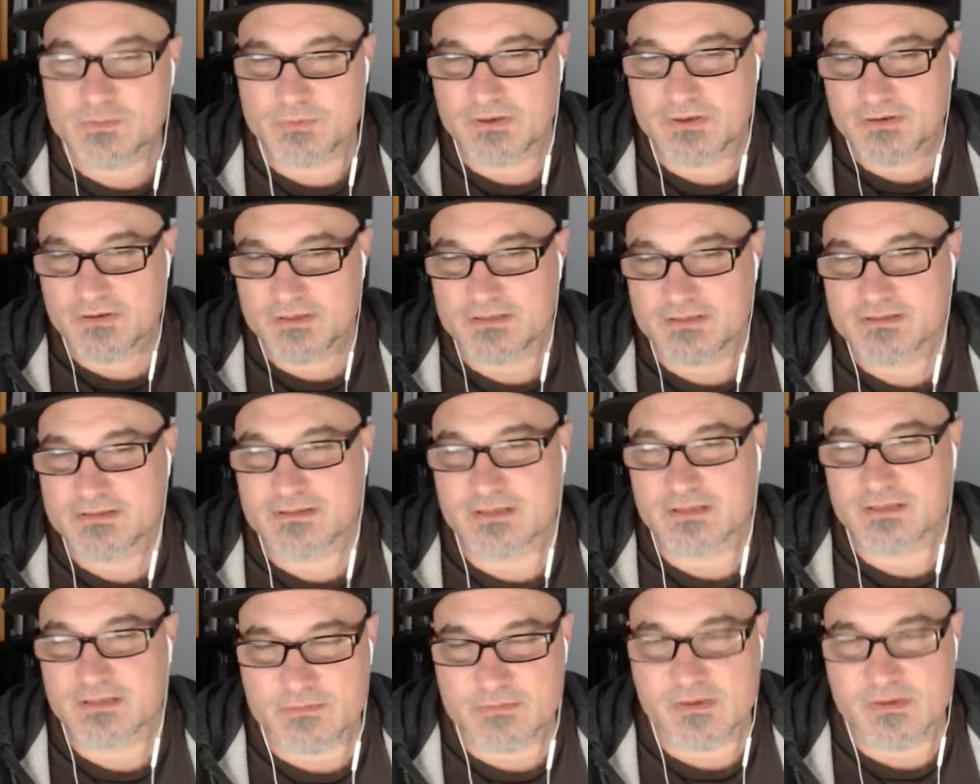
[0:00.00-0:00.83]

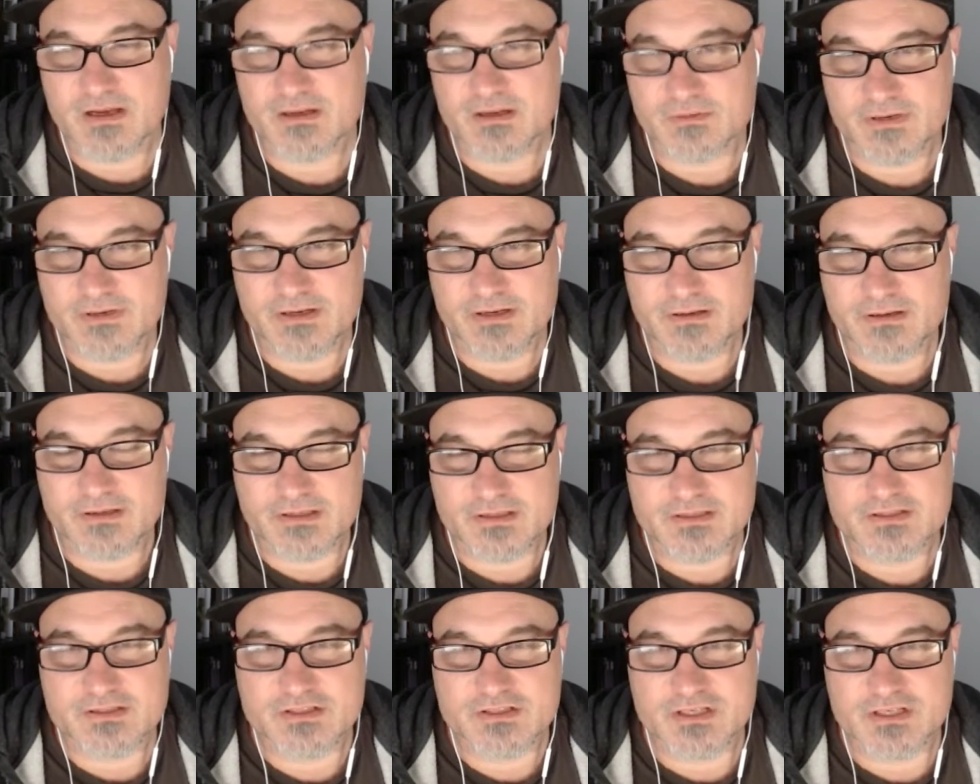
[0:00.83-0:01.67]
experienced as a moderator,
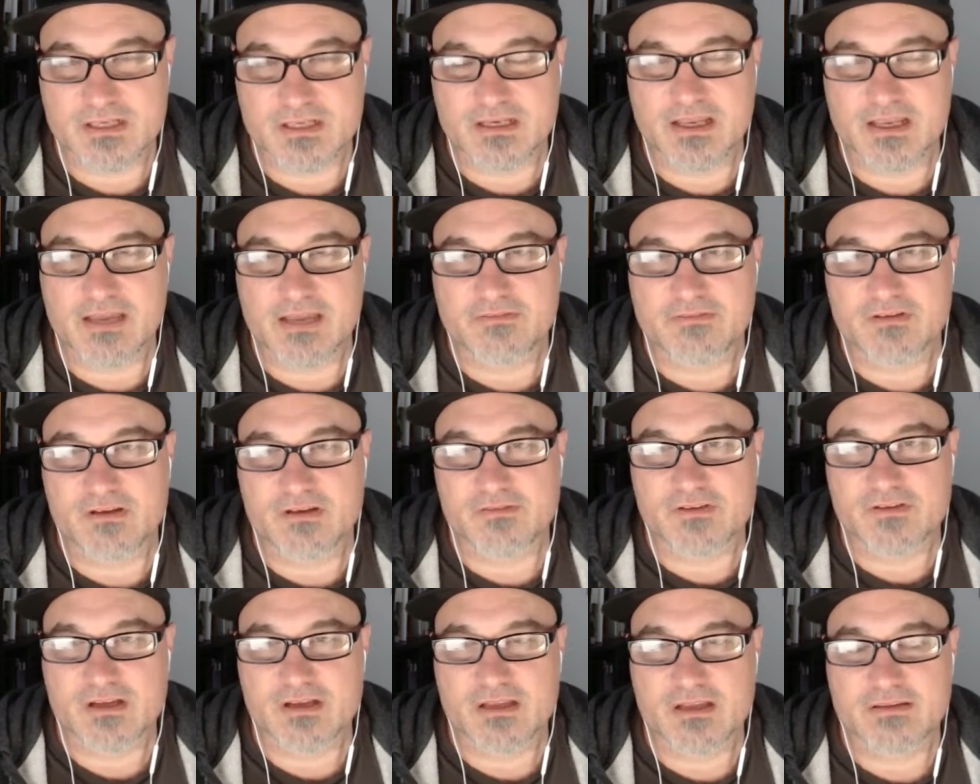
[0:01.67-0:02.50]
because she didn't have enough
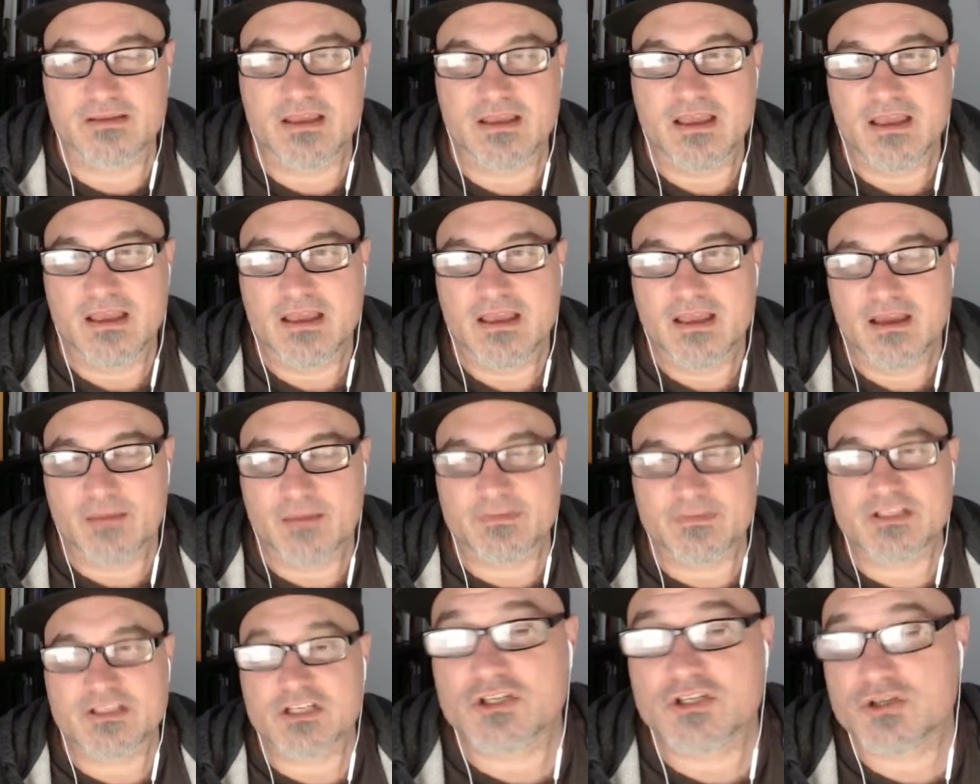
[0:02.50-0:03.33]
content. I
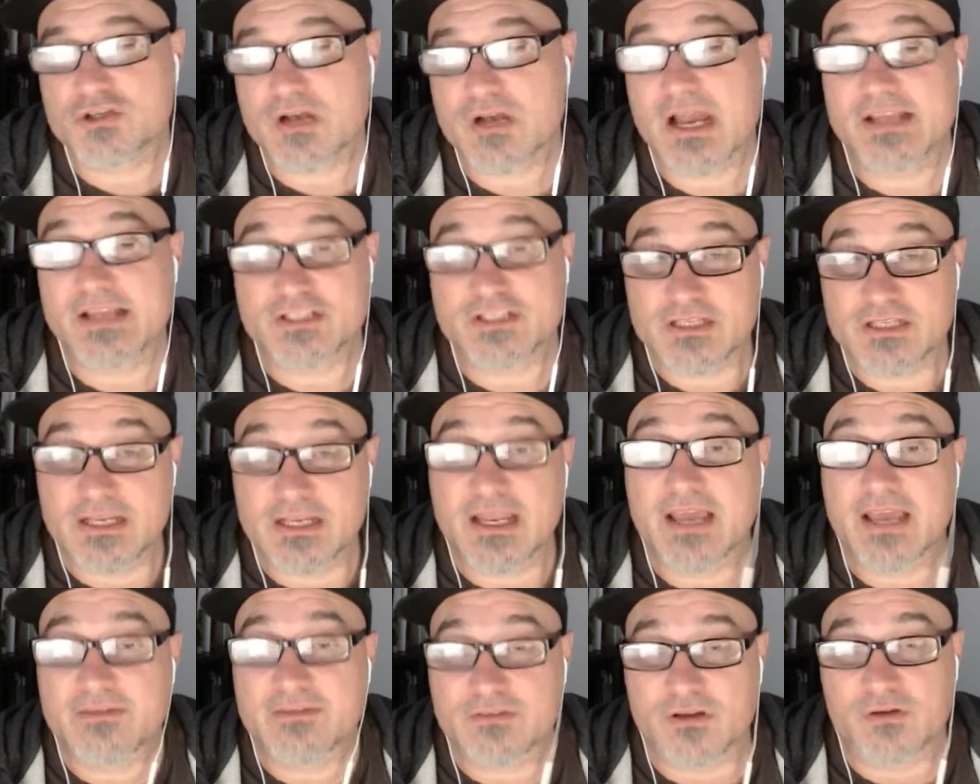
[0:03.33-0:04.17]
mean, tried. She did
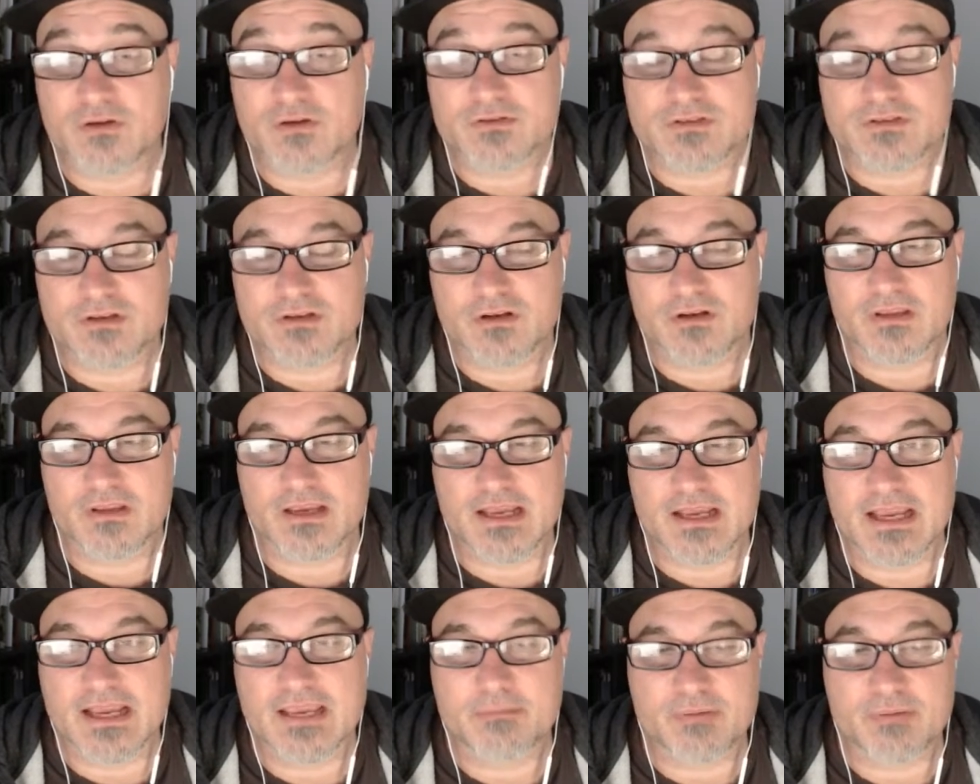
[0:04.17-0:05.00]
have notes, you know. Like,
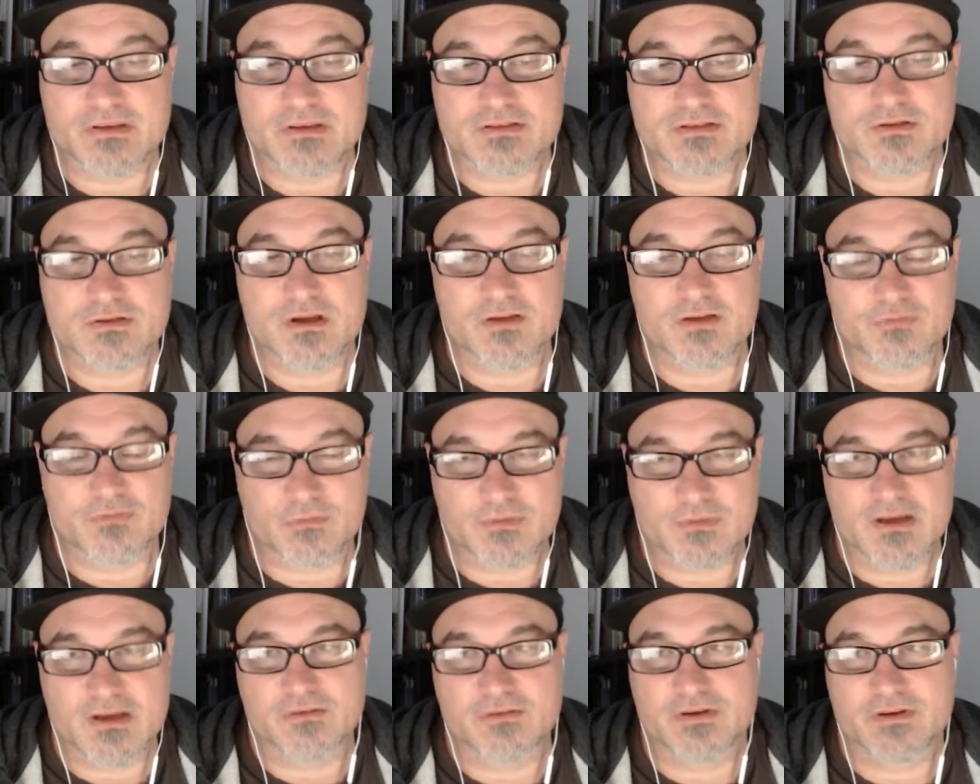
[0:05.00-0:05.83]
I get pissed off when
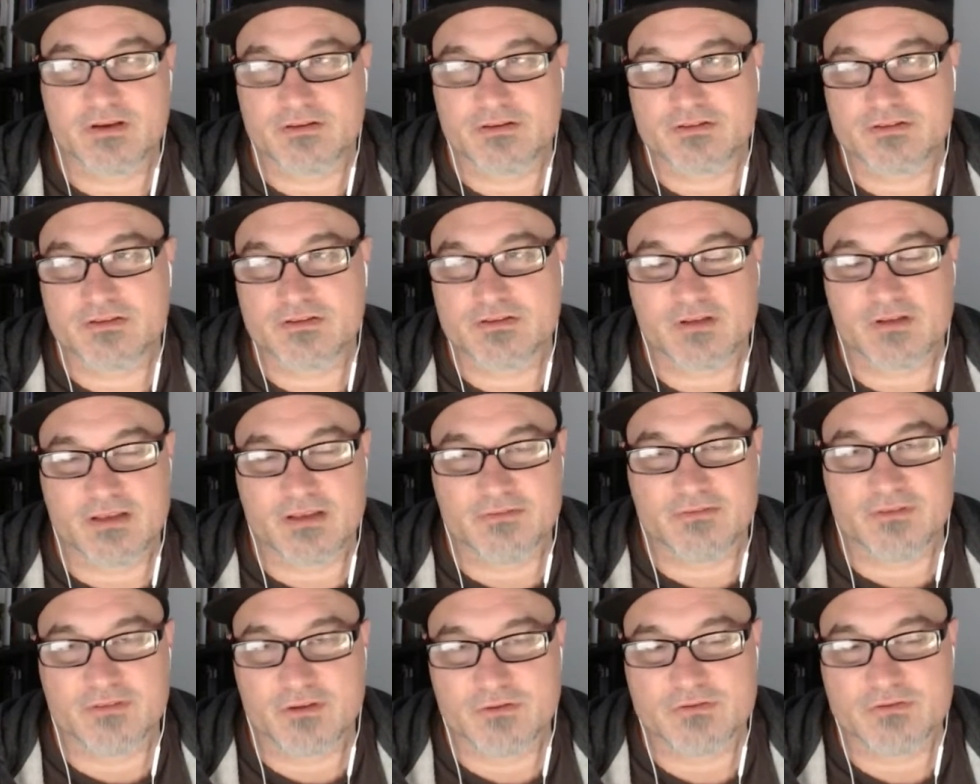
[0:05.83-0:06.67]
moderators don't have
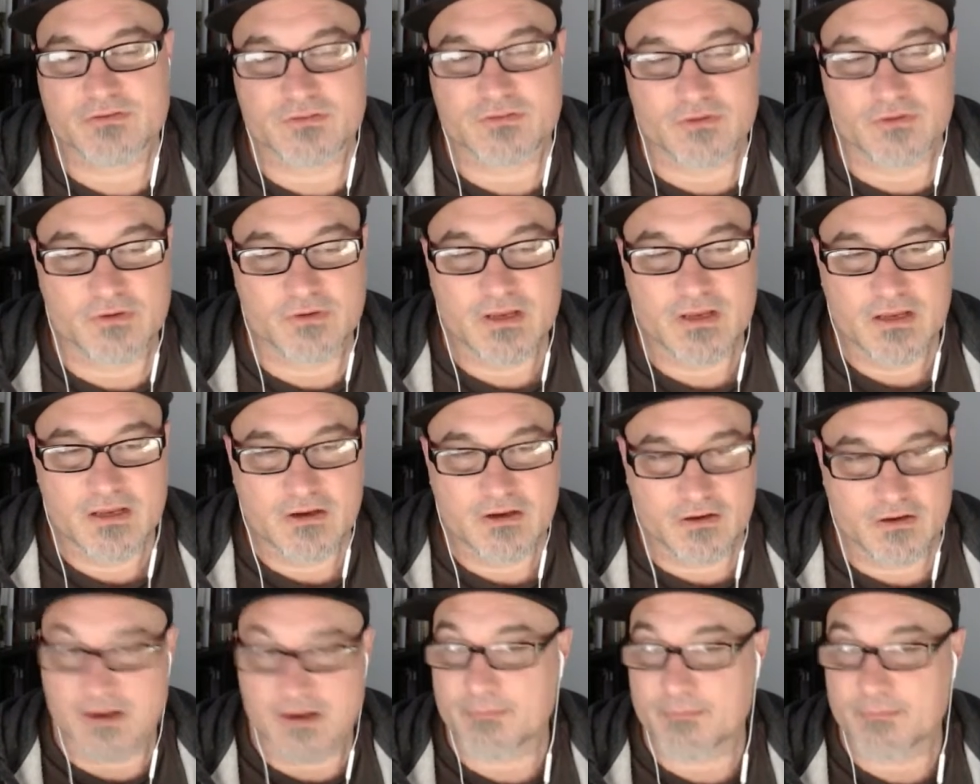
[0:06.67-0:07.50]
notes or
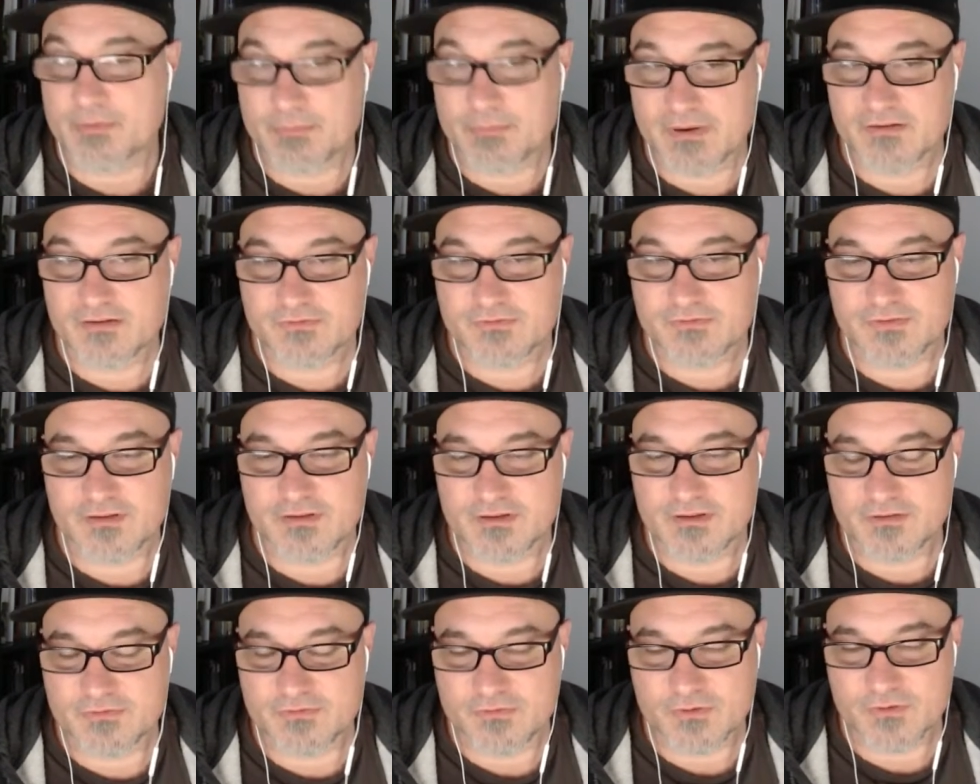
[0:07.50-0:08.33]
are not prepared for
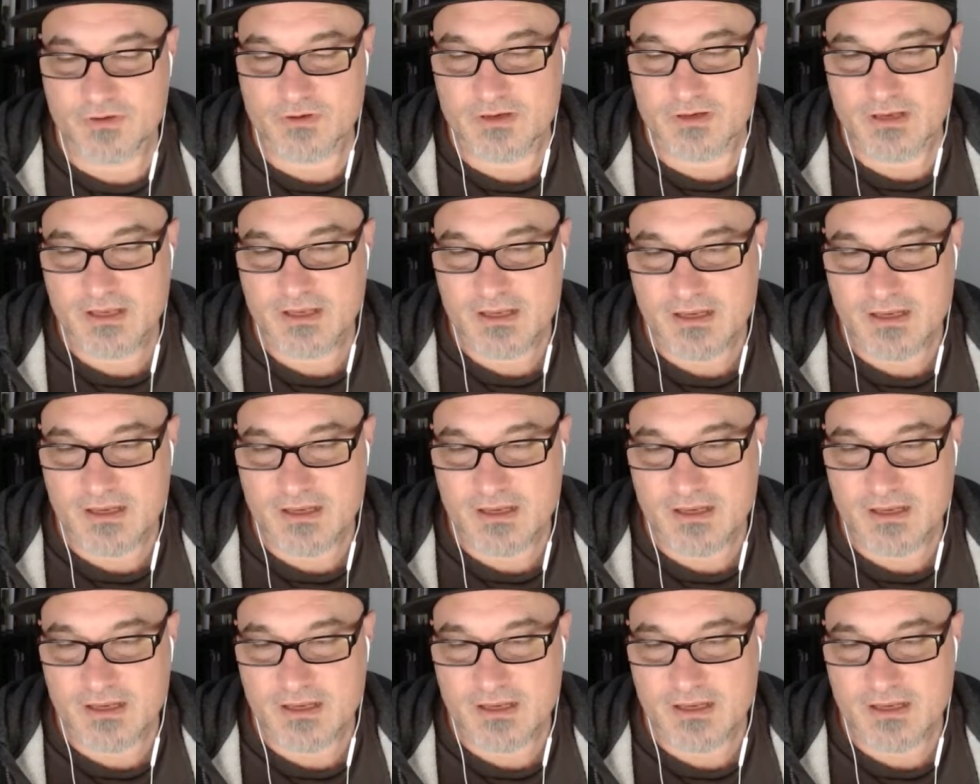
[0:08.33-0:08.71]
it.